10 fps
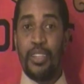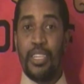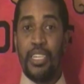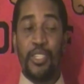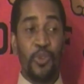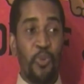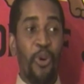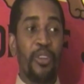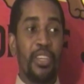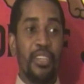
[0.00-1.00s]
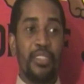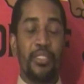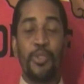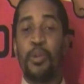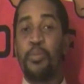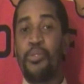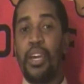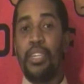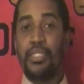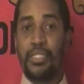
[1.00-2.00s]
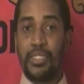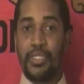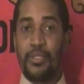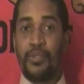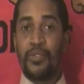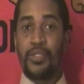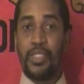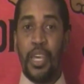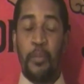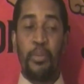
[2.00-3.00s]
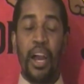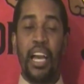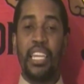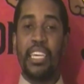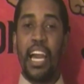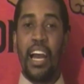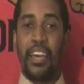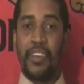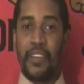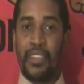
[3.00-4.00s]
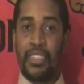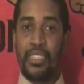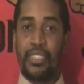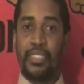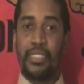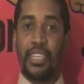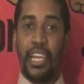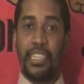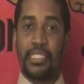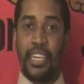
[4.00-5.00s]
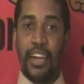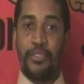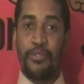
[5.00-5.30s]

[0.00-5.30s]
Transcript: He is worthy to be praised. Emperor Haile Selassie I.